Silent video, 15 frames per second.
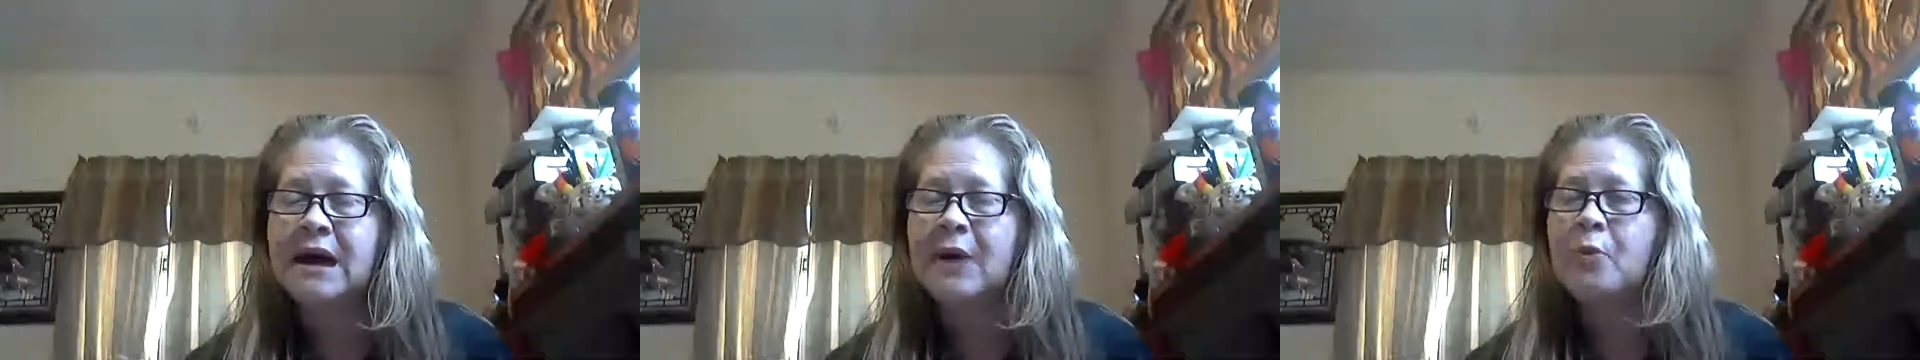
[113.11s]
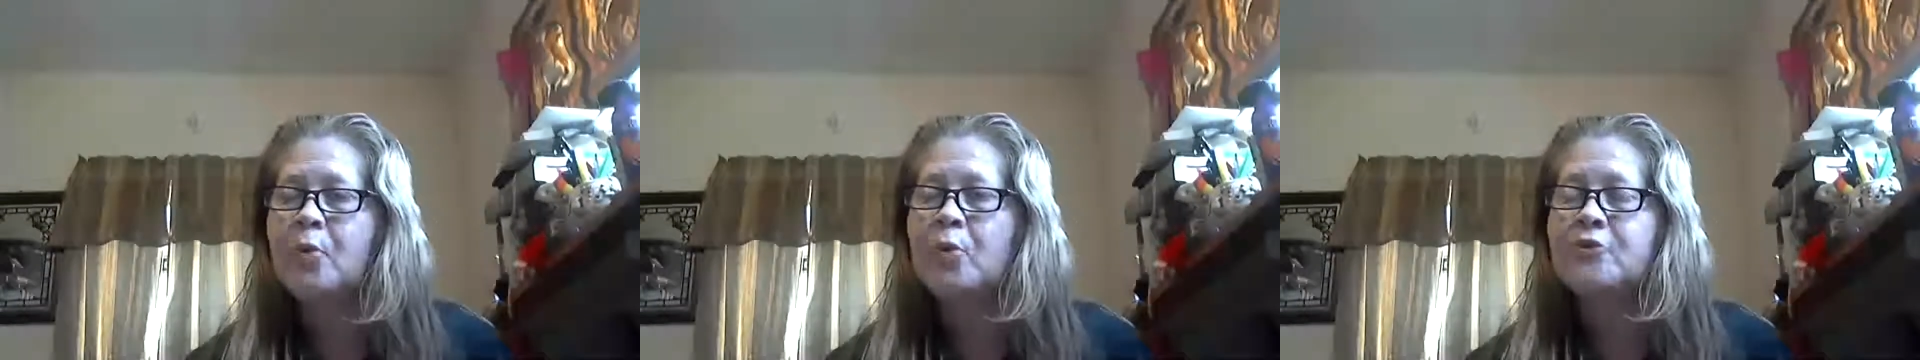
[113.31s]

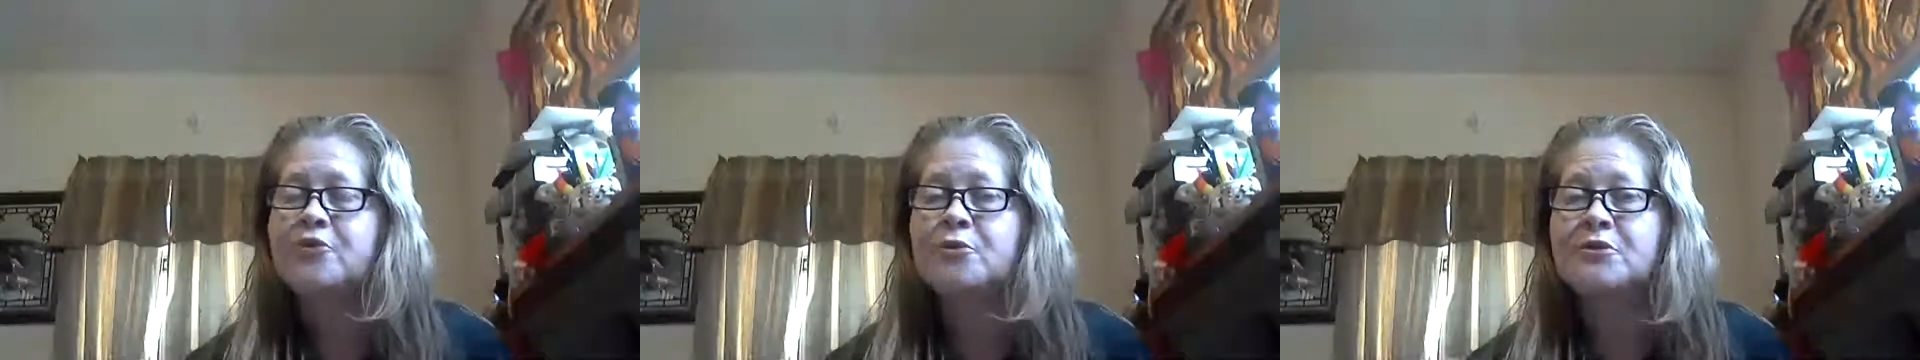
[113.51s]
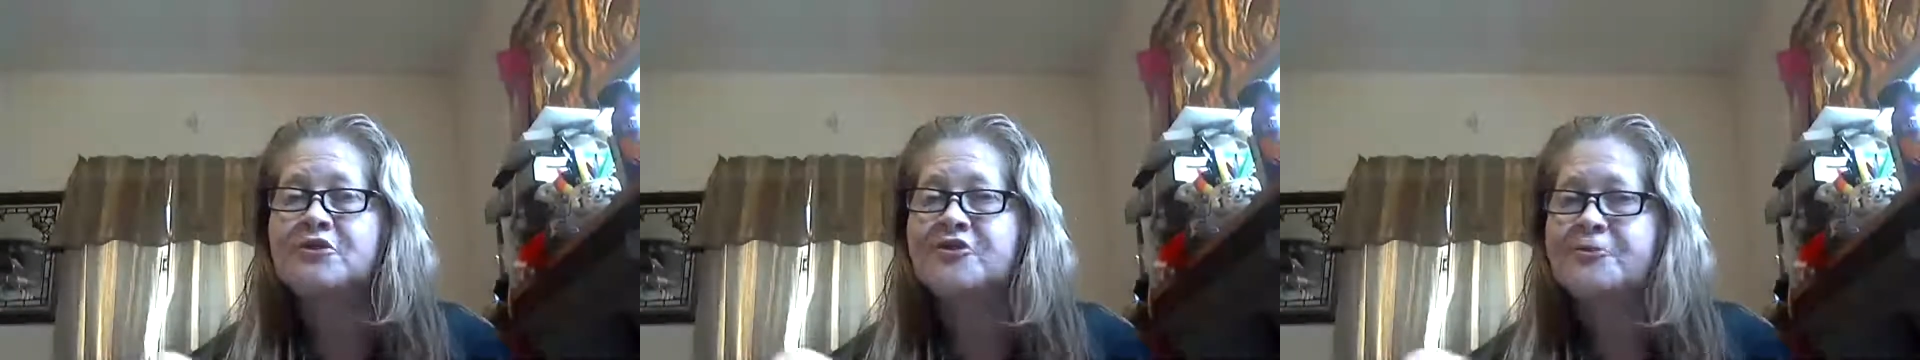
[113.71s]
I want
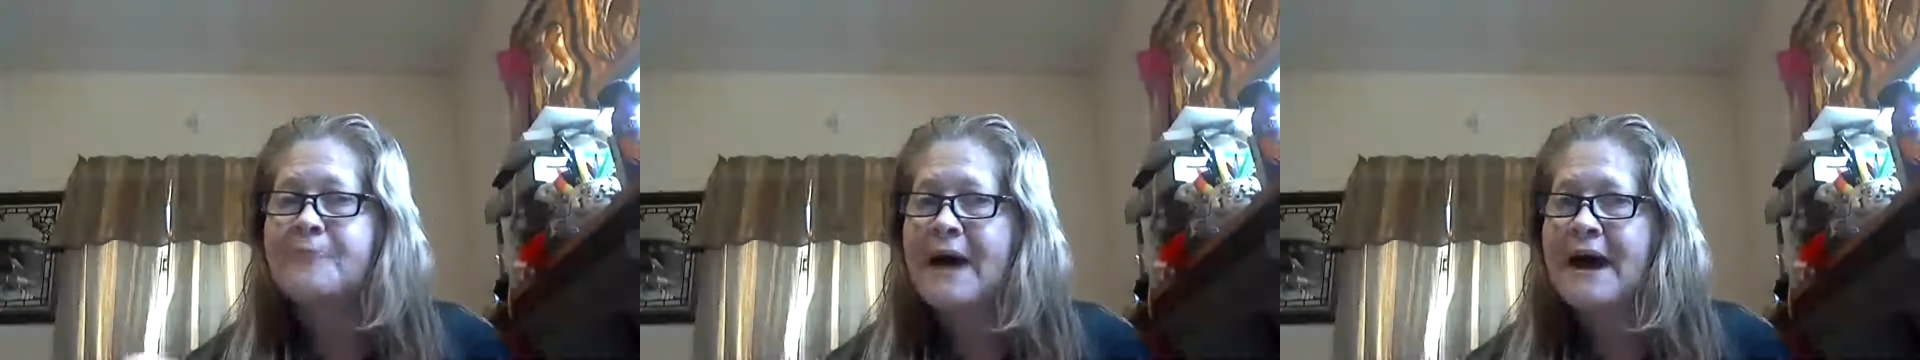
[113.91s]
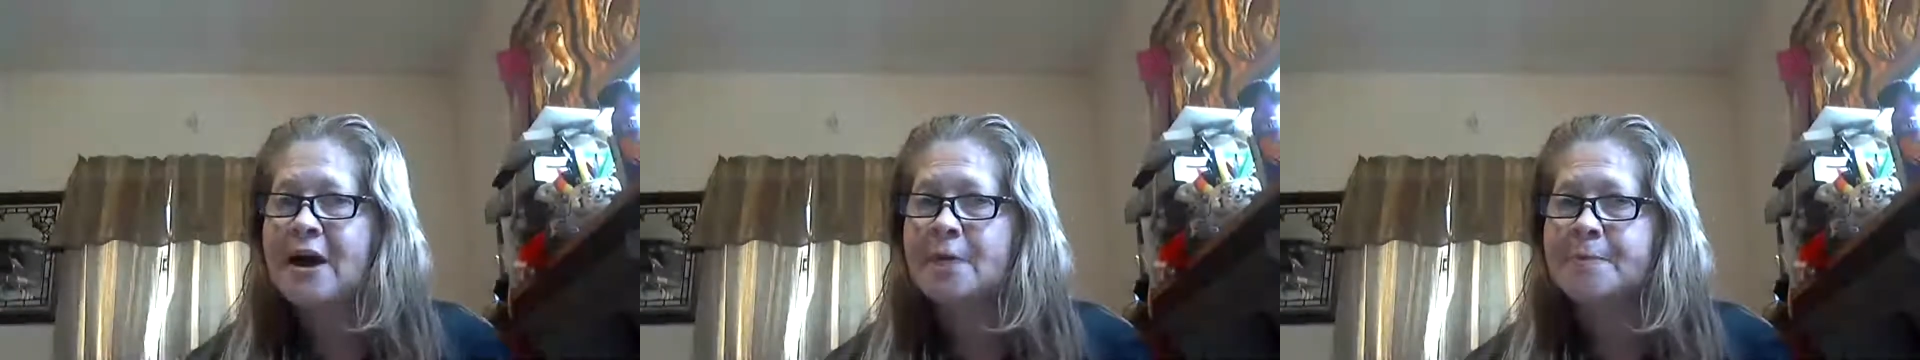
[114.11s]
to
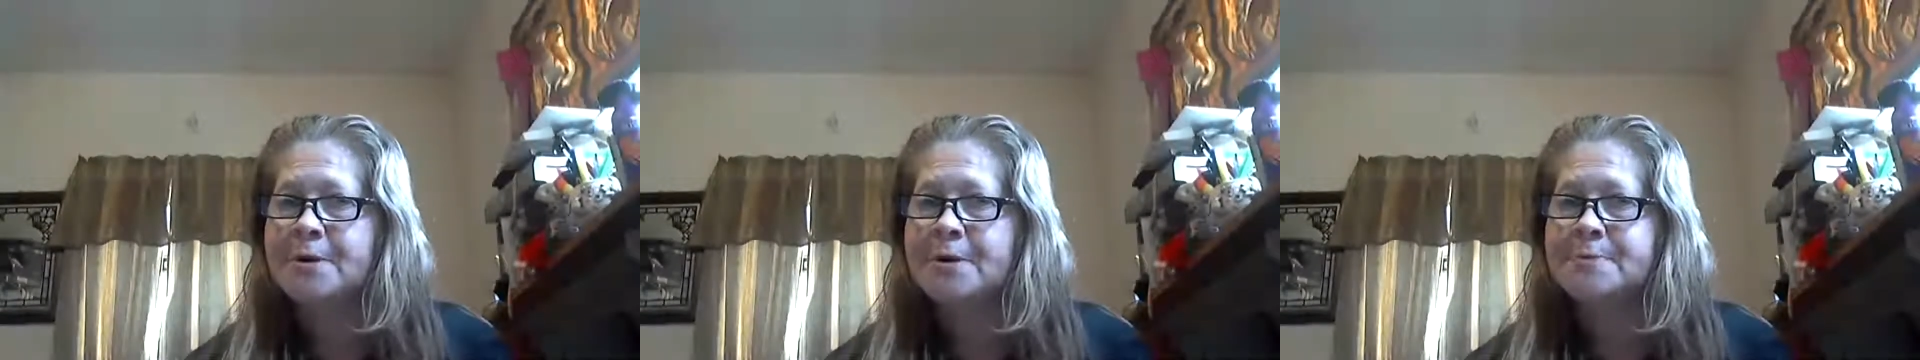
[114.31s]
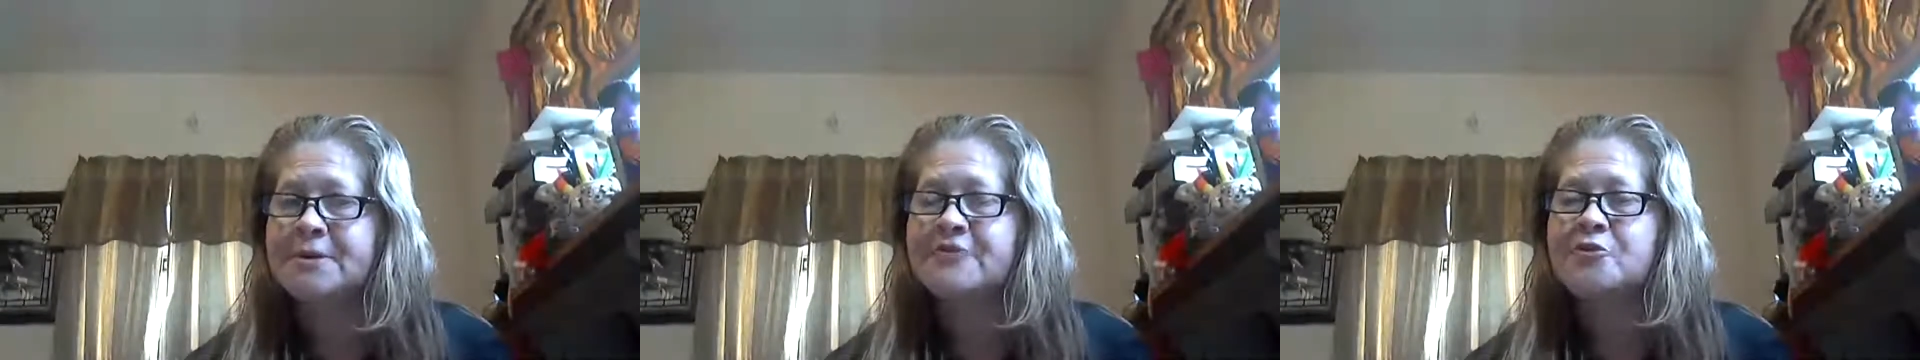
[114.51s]
inspire people.